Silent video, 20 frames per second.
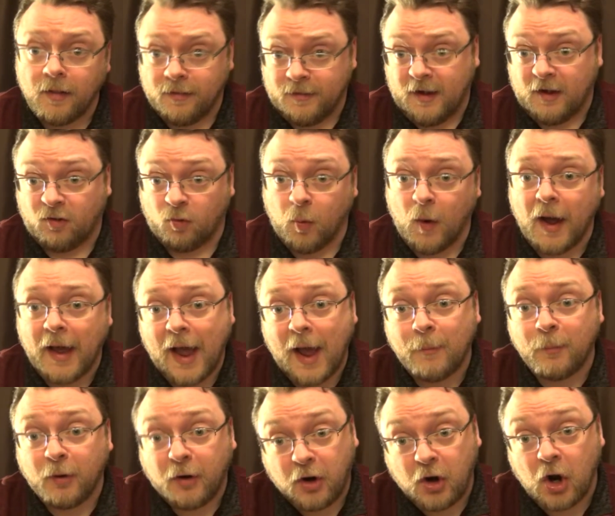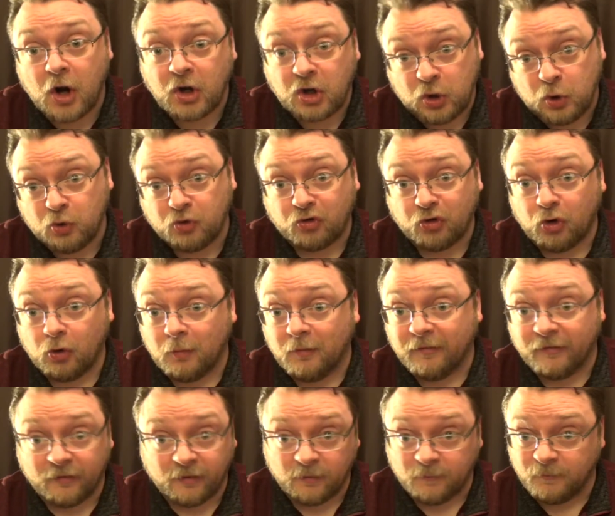That's why I put it on YouTube
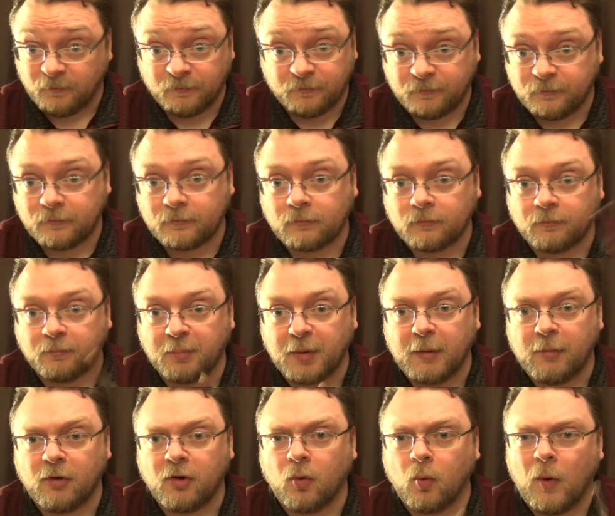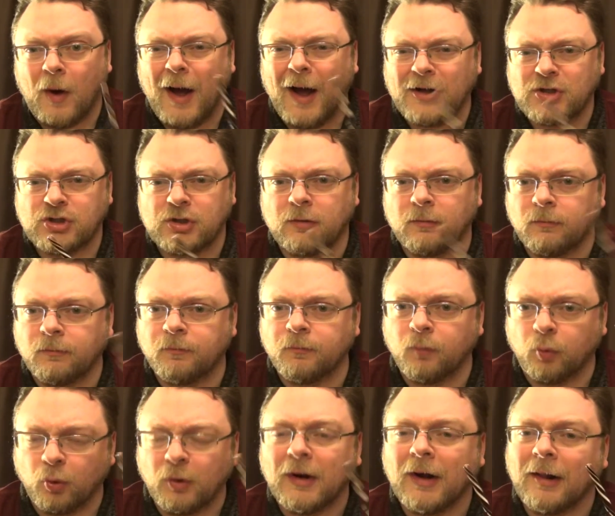for people to watch and
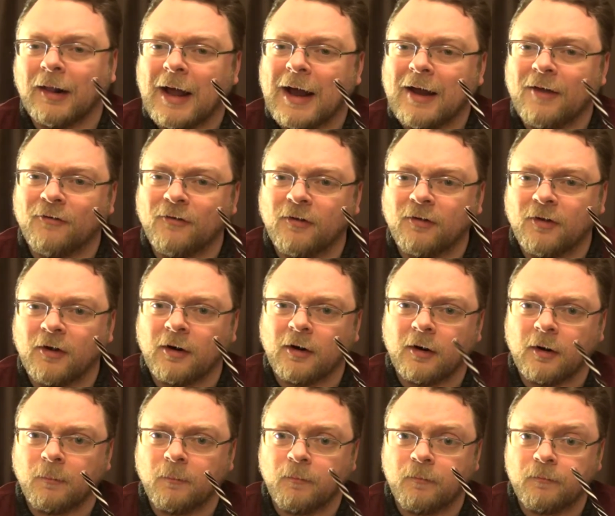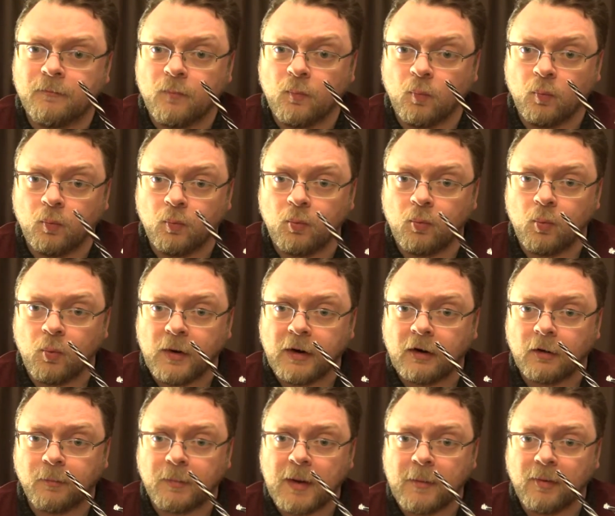realize that there are
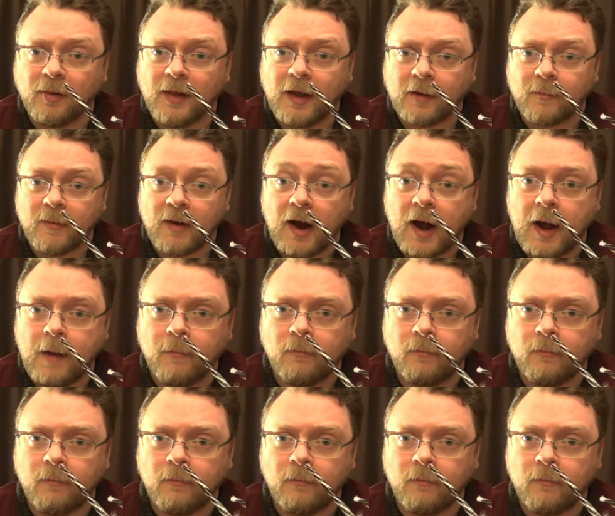weird people like me.